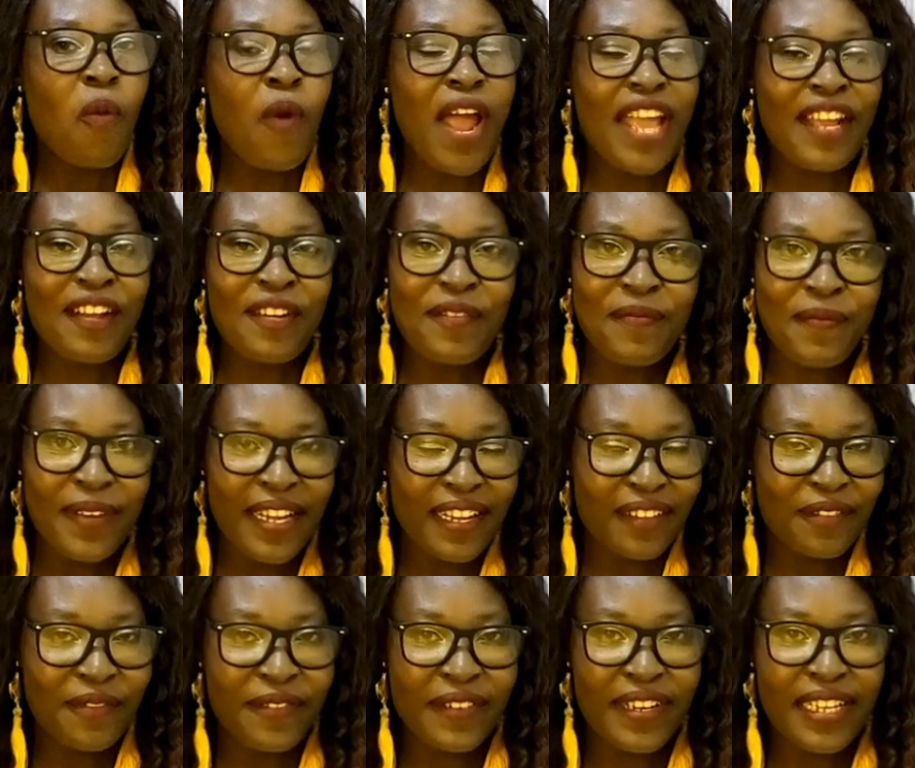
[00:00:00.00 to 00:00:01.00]
Welcome
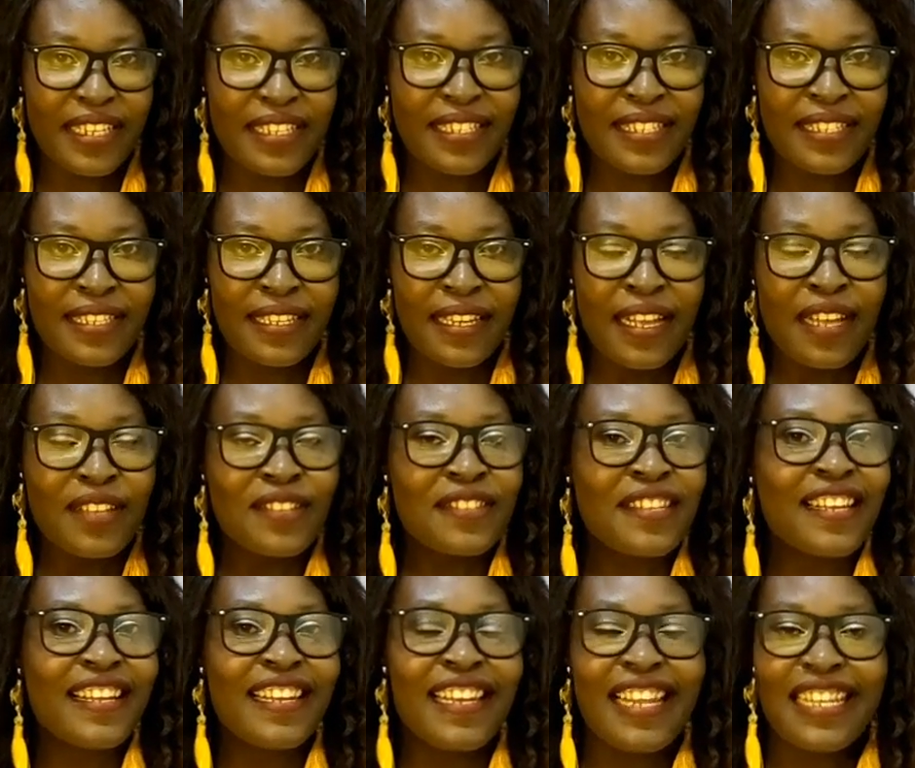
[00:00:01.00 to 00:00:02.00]
back, friends. So
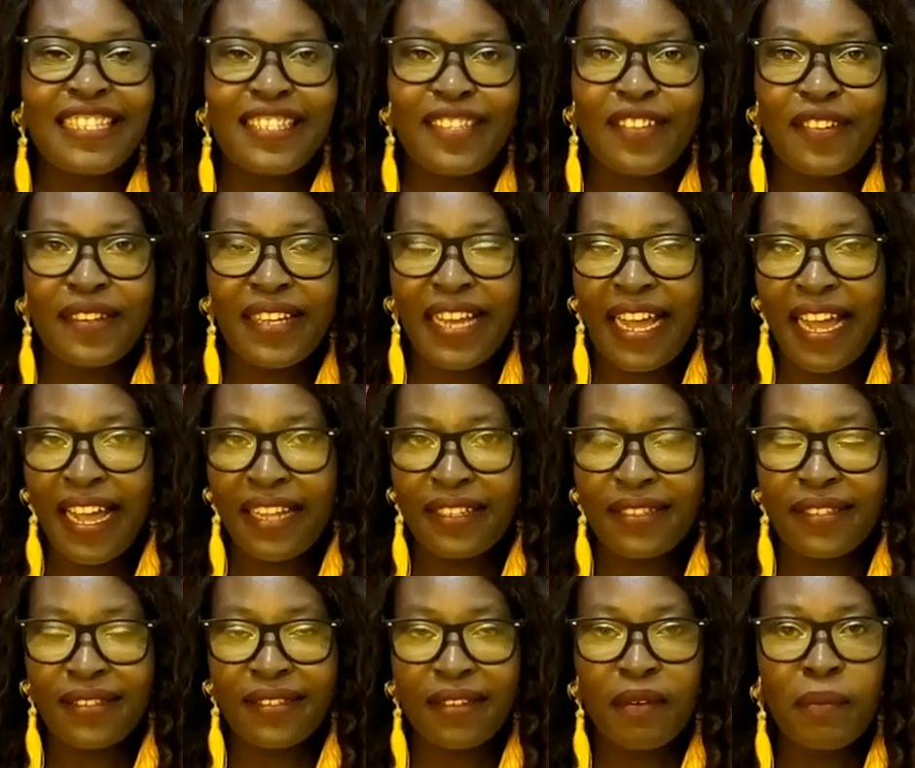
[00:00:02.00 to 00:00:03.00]
let's look at
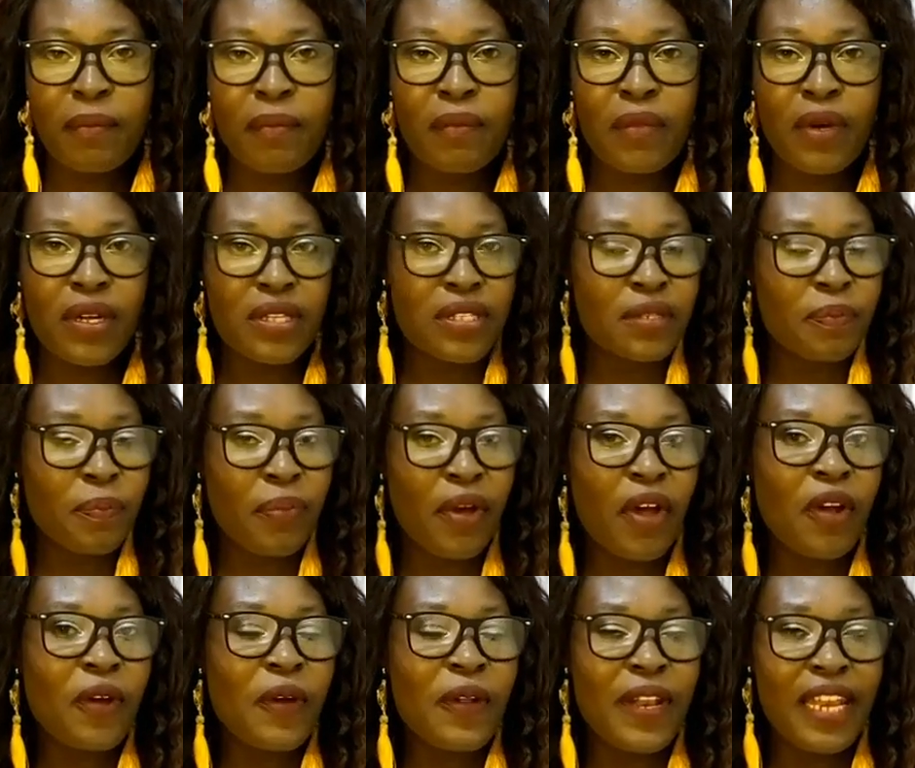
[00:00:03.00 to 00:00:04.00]
the most
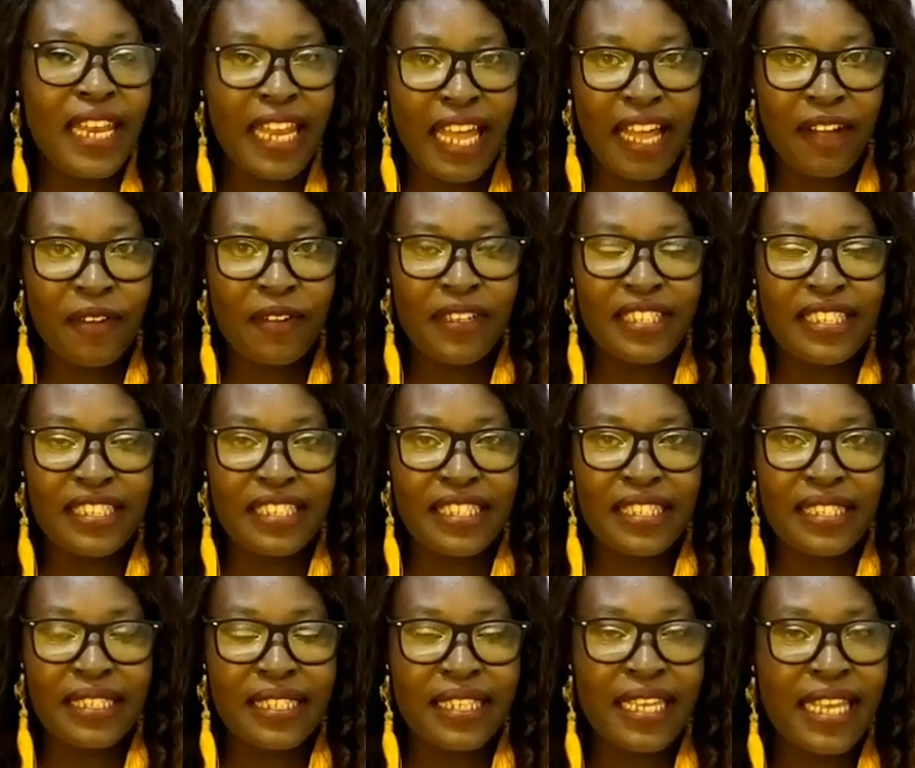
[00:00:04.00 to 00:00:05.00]
spoken
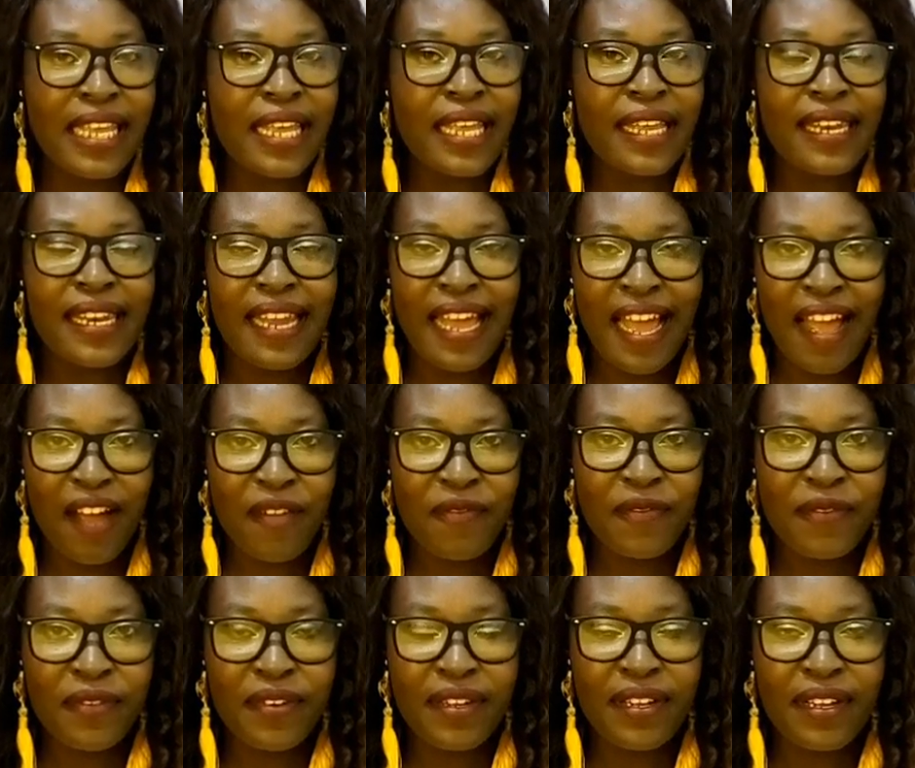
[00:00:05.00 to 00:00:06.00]
languages in
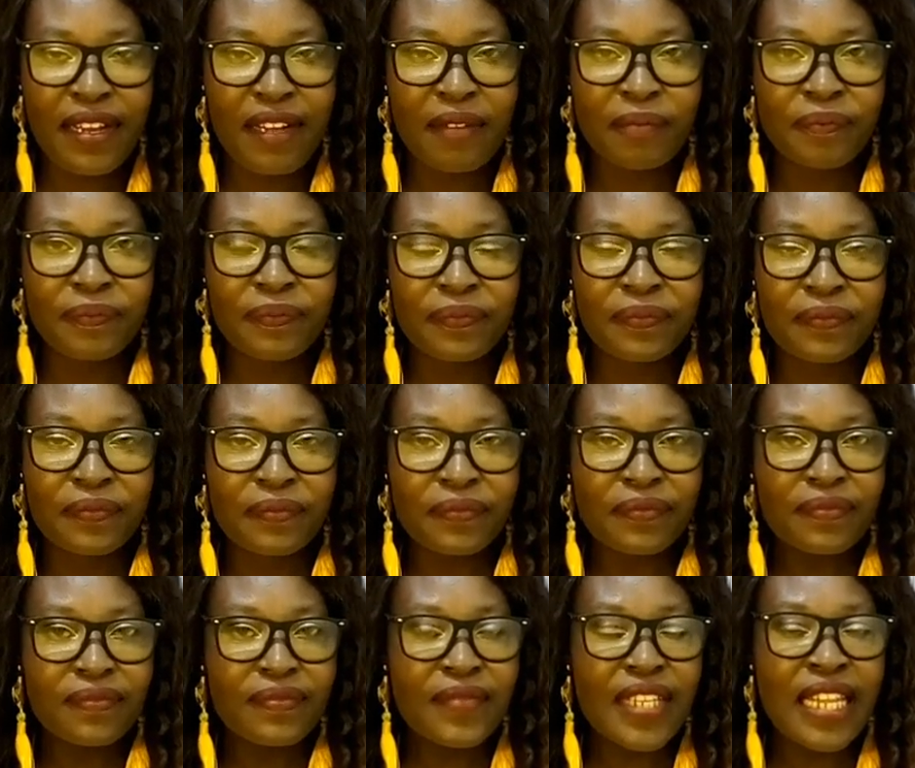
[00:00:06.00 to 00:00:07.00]
Africa.
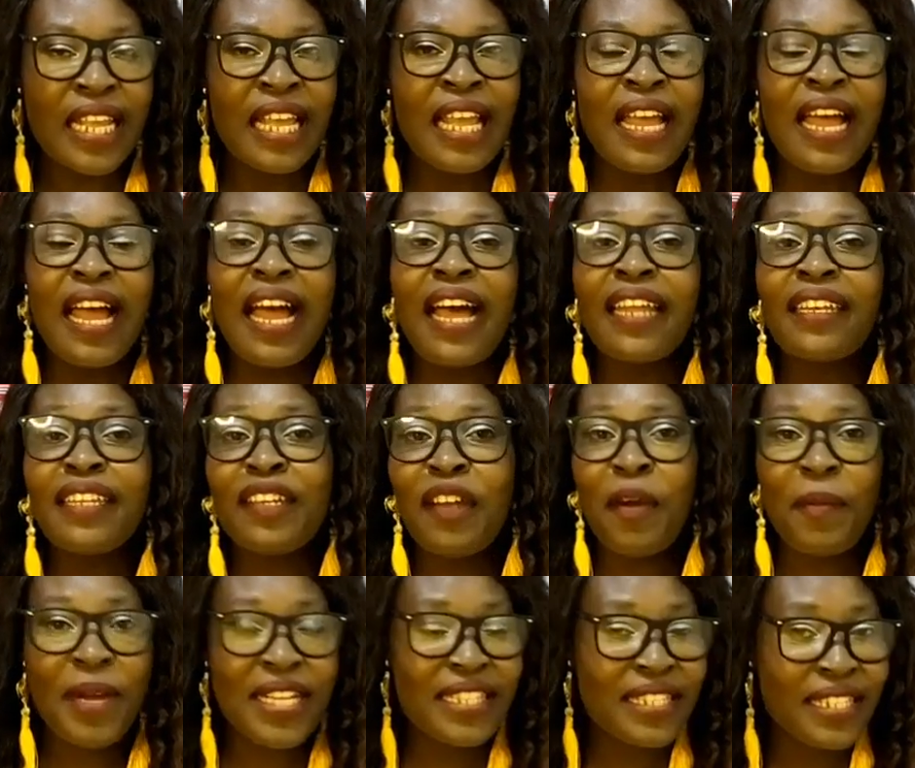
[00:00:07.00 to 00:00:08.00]
And the
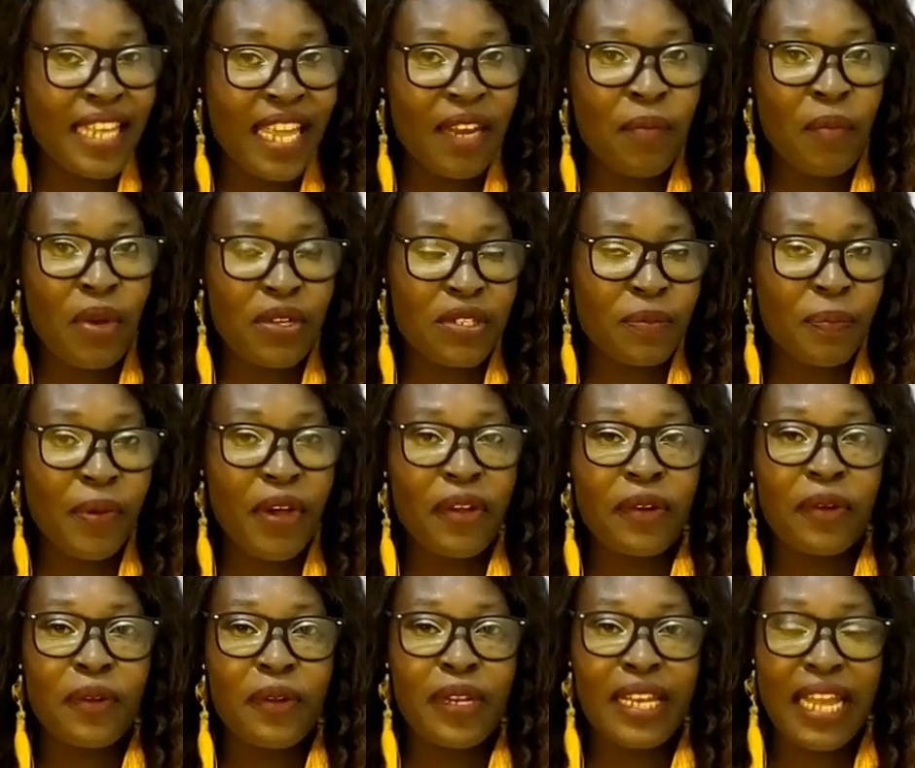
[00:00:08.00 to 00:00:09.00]
number 10 most
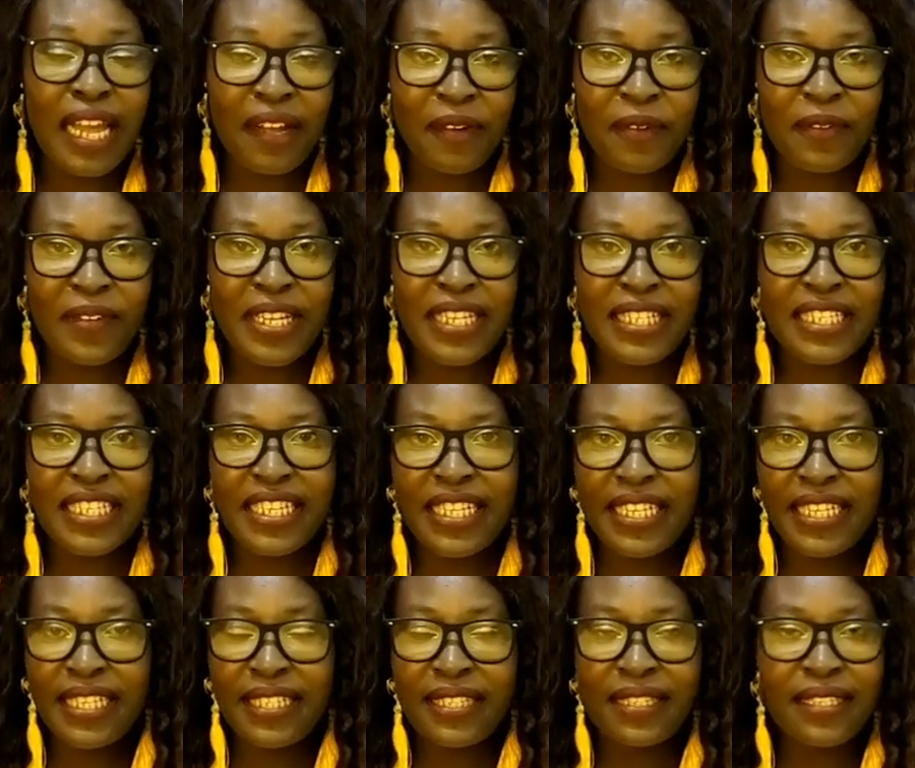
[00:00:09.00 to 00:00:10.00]
spoken language
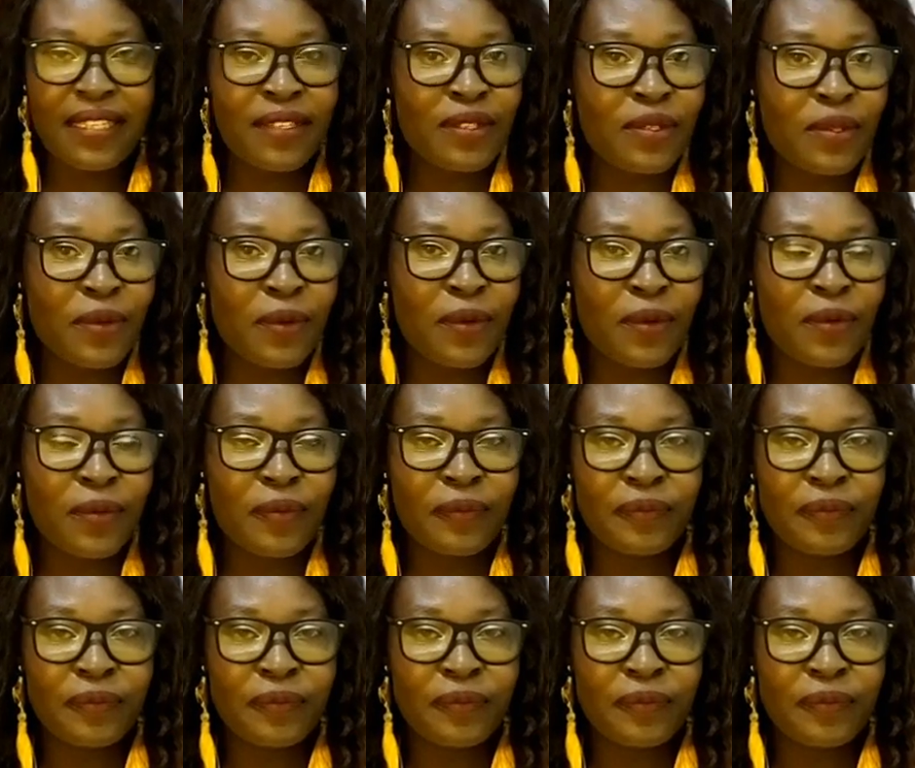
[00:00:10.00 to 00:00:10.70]
is Zulu.